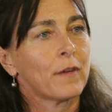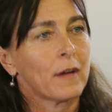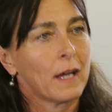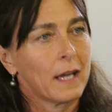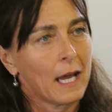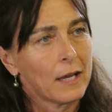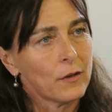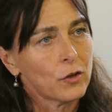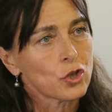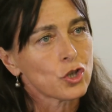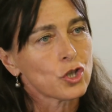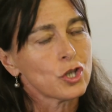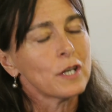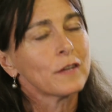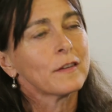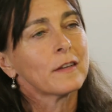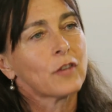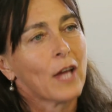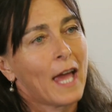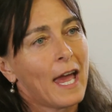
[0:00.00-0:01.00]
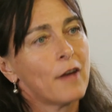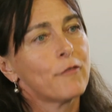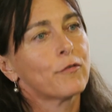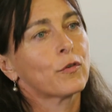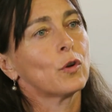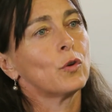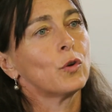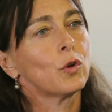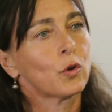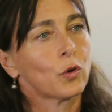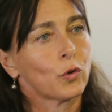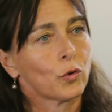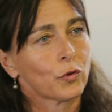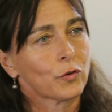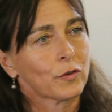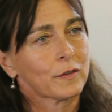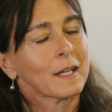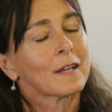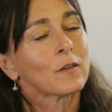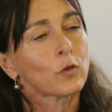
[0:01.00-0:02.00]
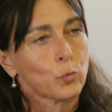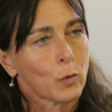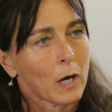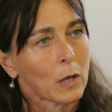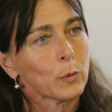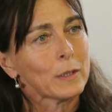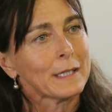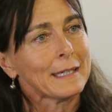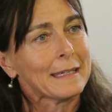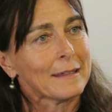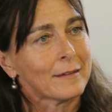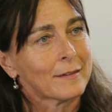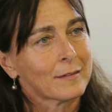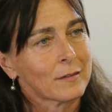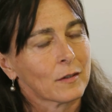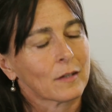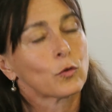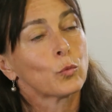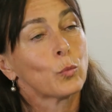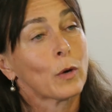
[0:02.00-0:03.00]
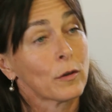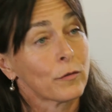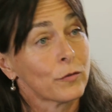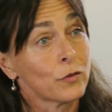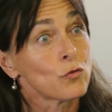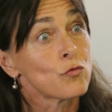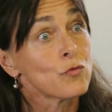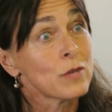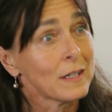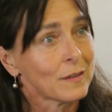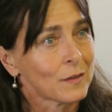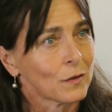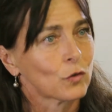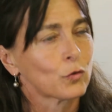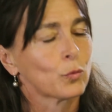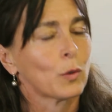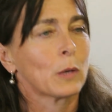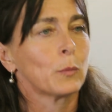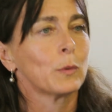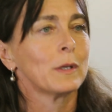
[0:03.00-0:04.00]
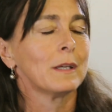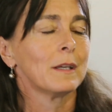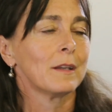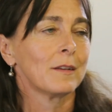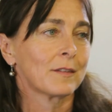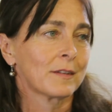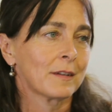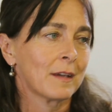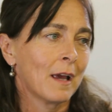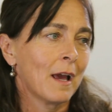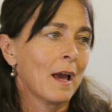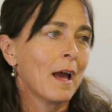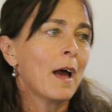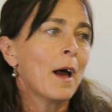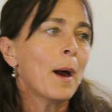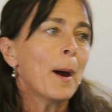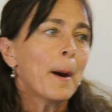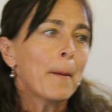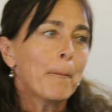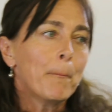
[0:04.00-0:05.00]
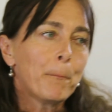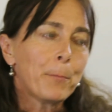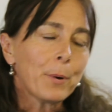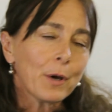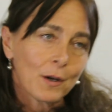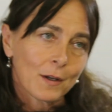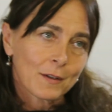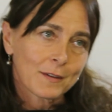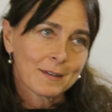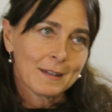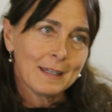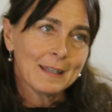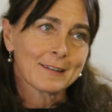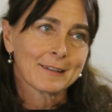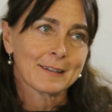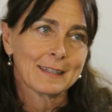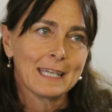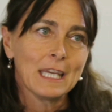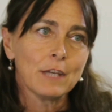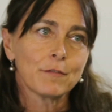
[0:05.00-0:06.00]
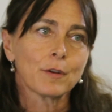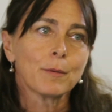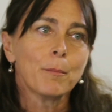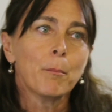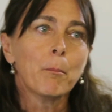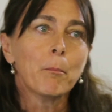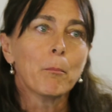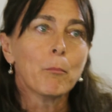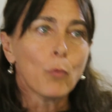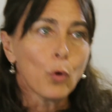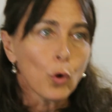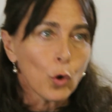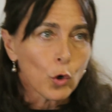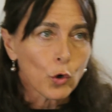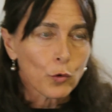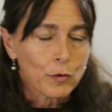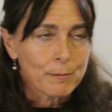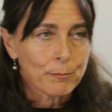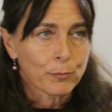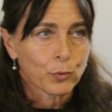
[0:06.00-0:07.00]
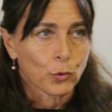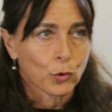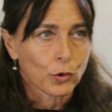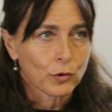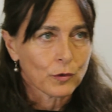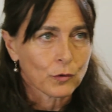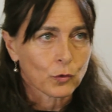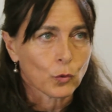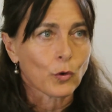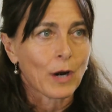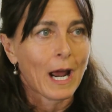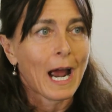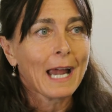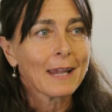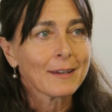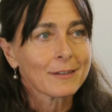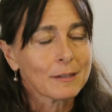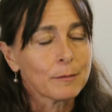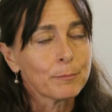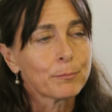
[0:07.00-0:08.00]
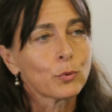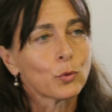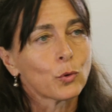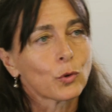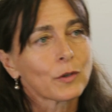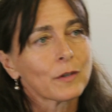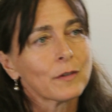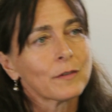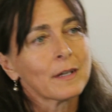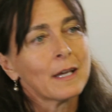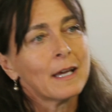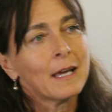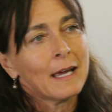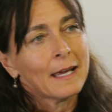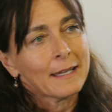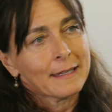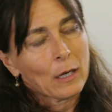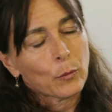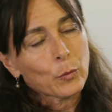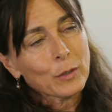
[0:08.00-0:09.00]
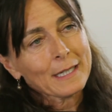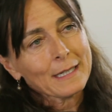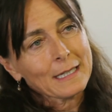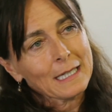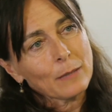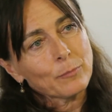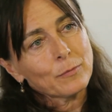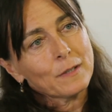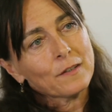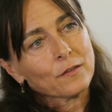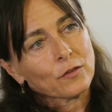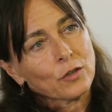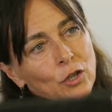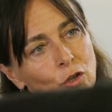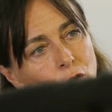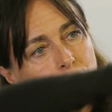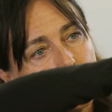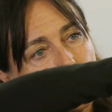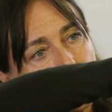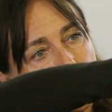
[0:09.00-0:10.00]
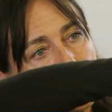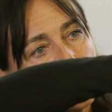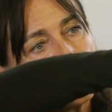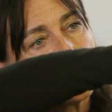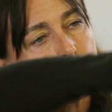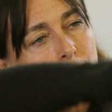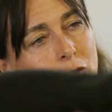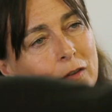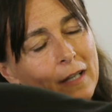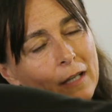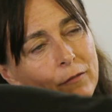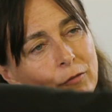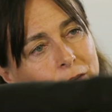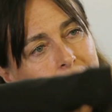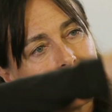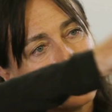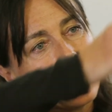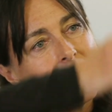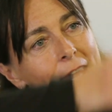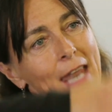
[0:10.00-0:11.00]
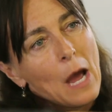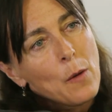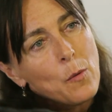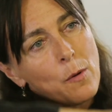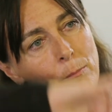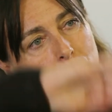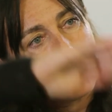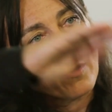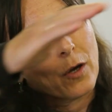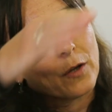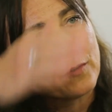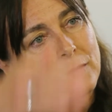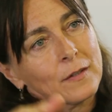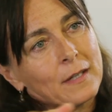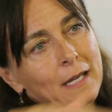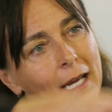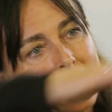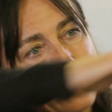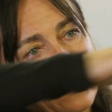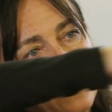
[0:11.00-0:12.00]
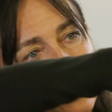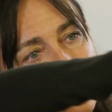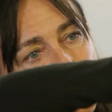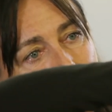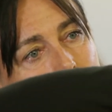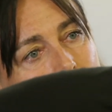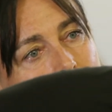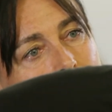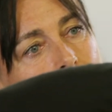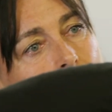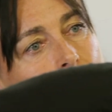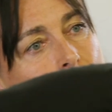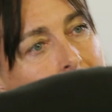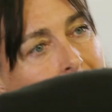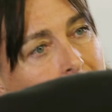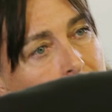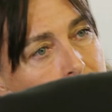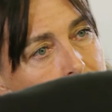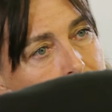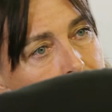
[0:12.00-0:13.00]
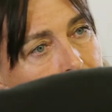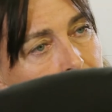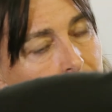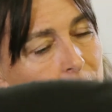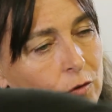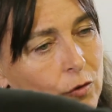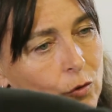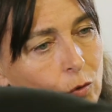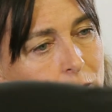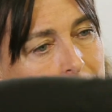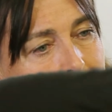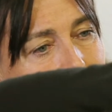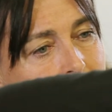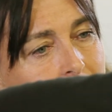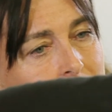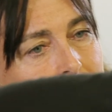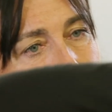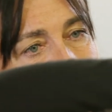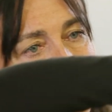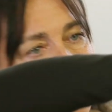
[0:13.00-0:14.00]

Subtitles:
energy, to have glucose. That's why we eat. That's one of the reasons why we eat. But it's even more important, or as important, that we keep these glucose levels in our blood in a certain range. So this is the